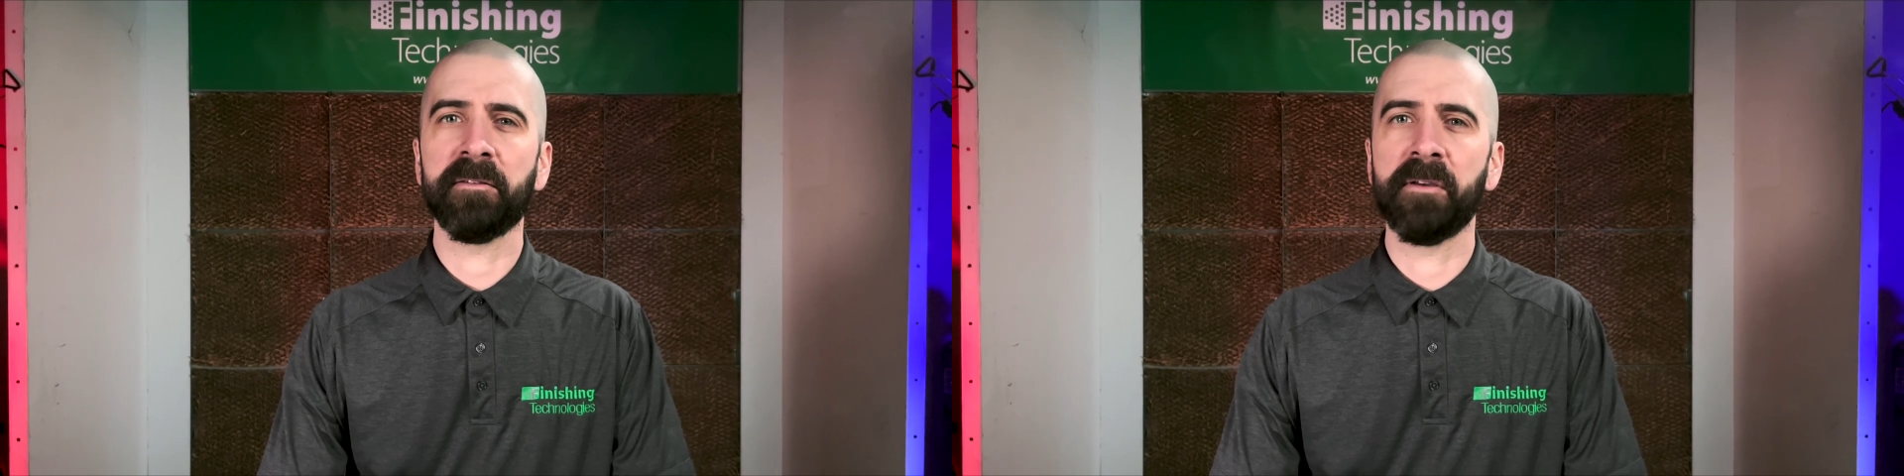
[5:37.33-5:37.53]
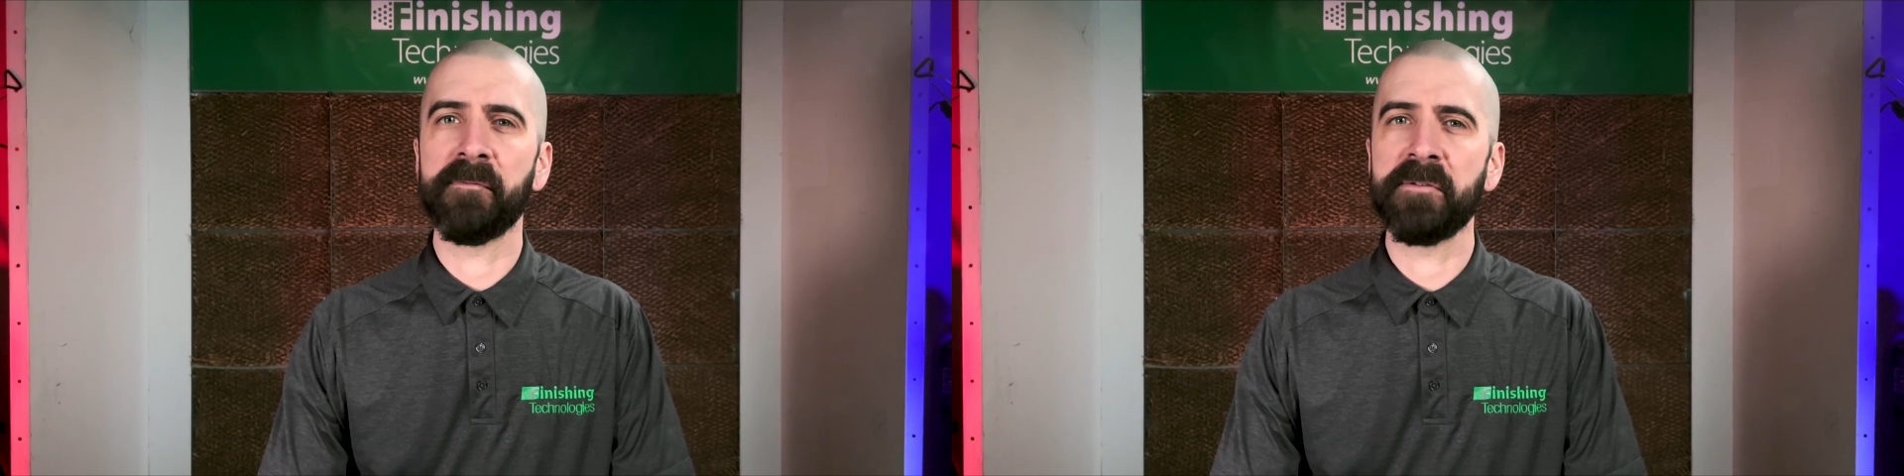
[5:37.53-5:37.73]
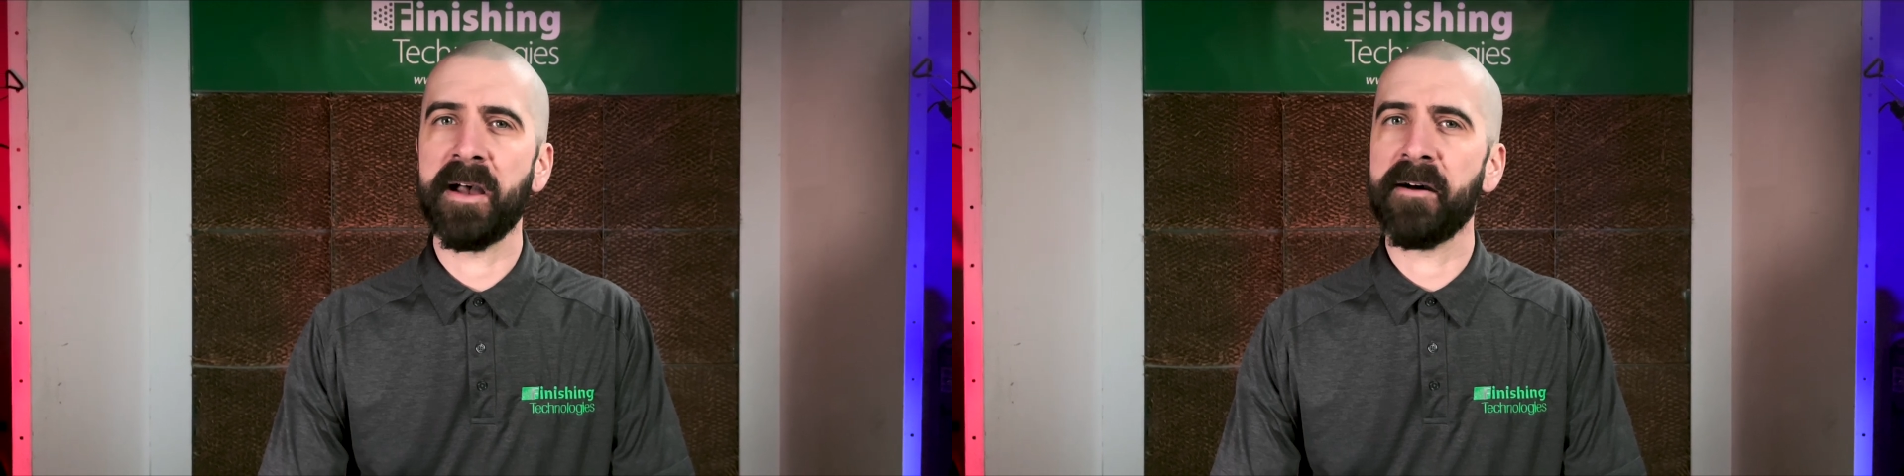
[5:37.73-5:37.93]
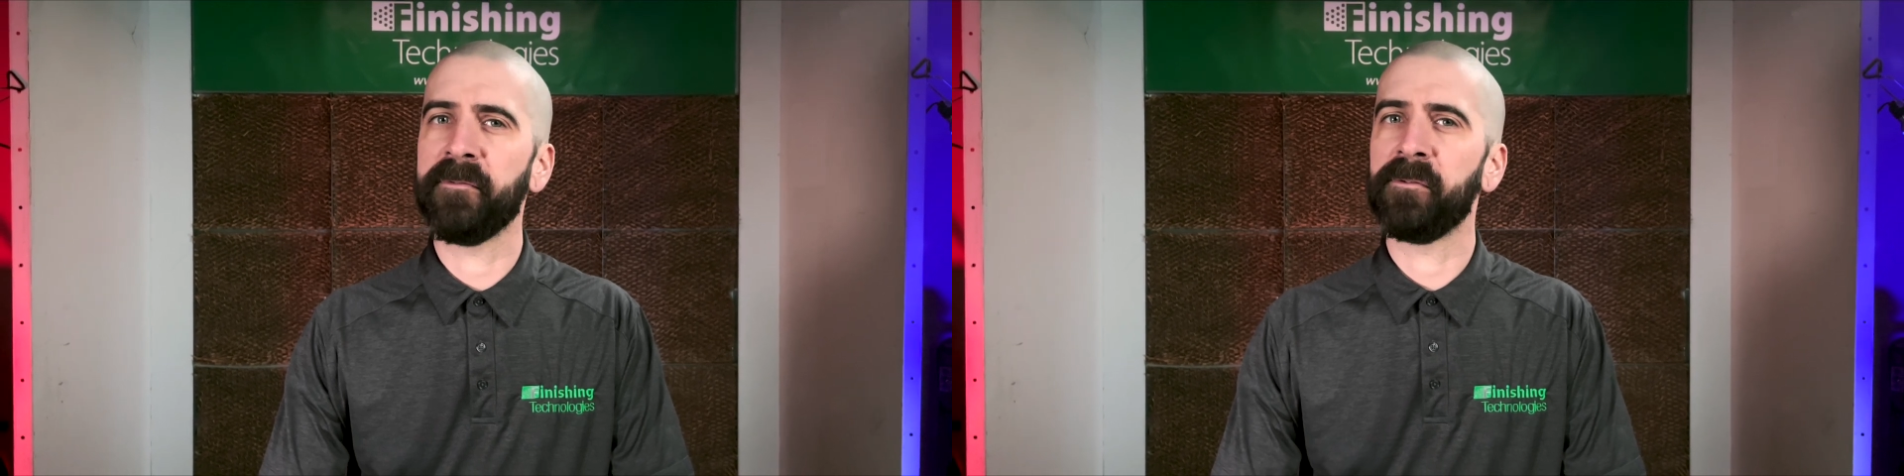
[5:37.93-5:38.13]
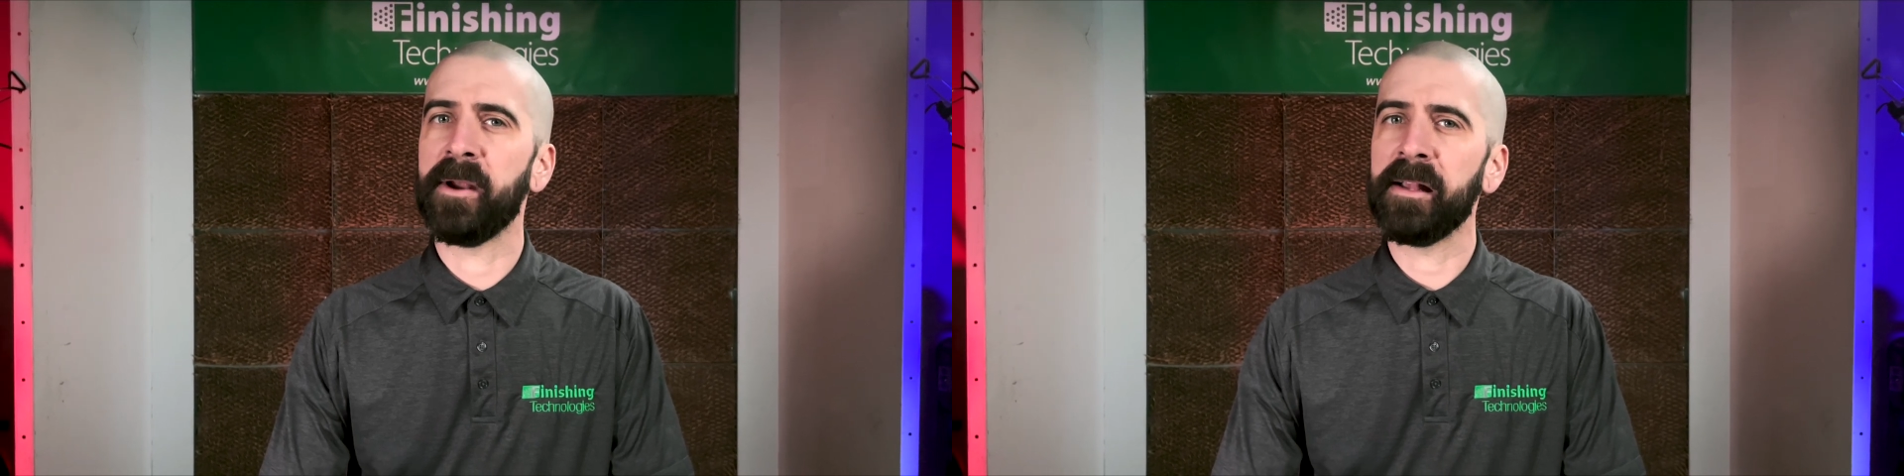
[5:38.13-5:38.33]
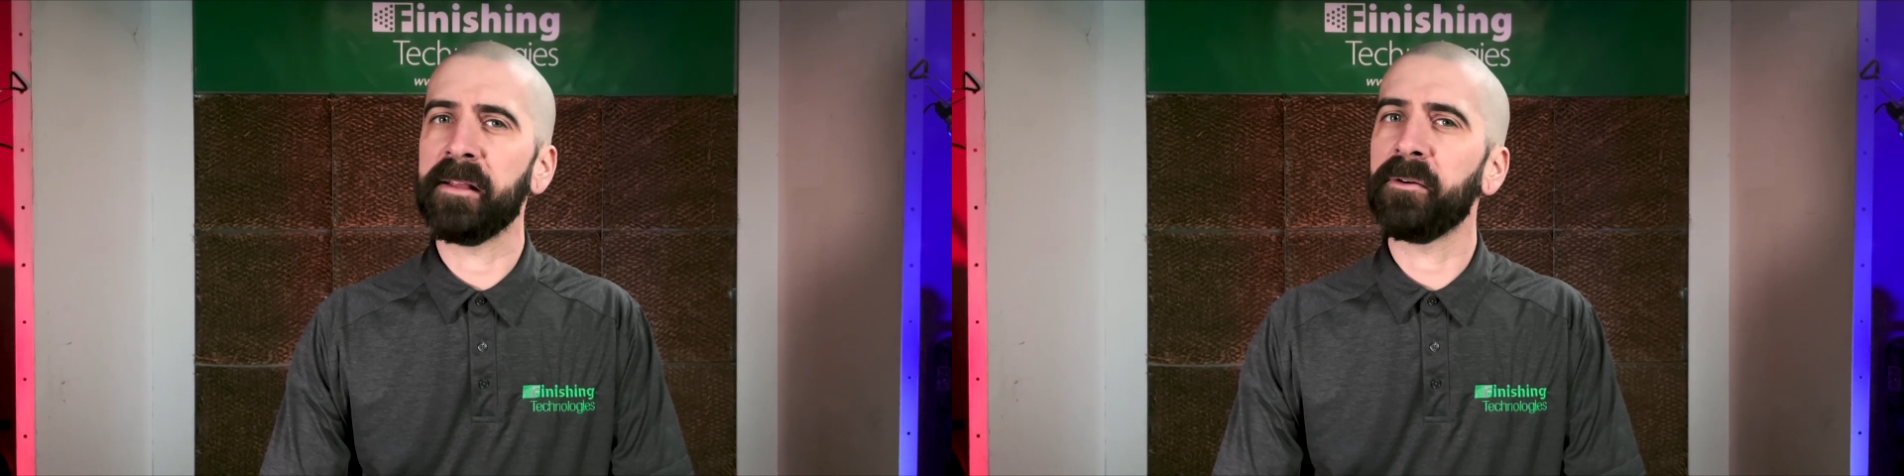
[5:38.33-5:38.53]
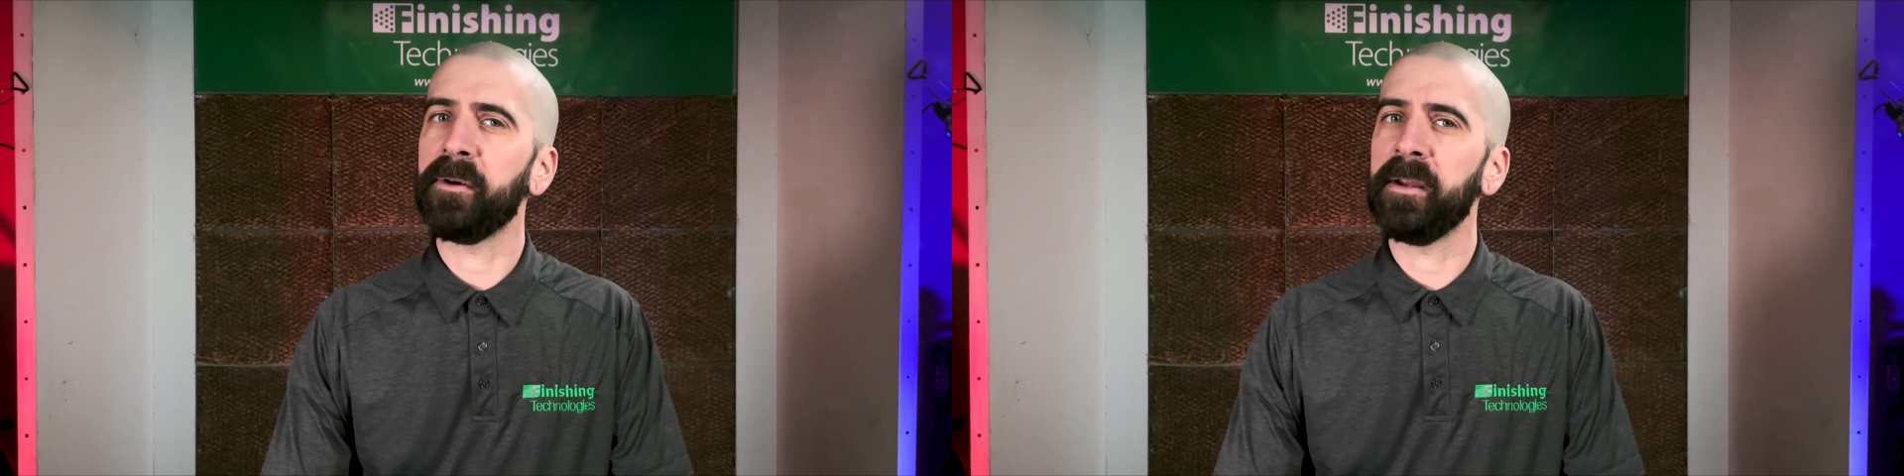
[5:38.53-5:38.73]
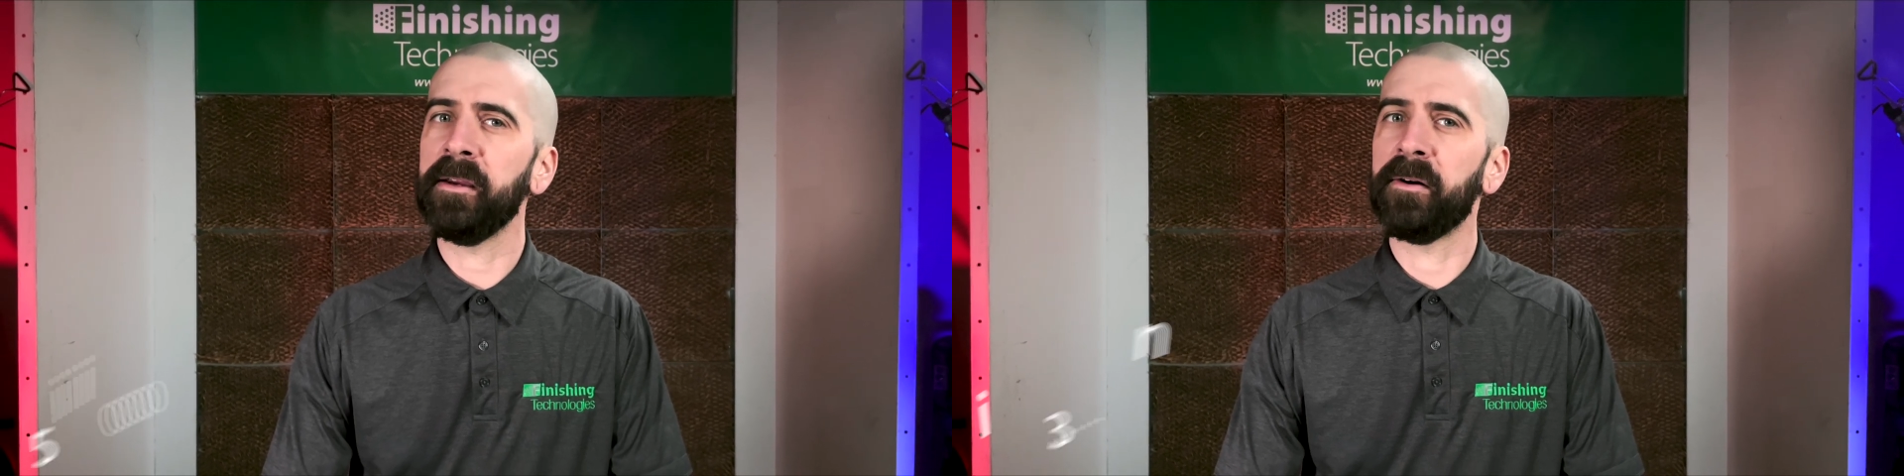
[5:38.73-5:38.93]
so if you have regulatory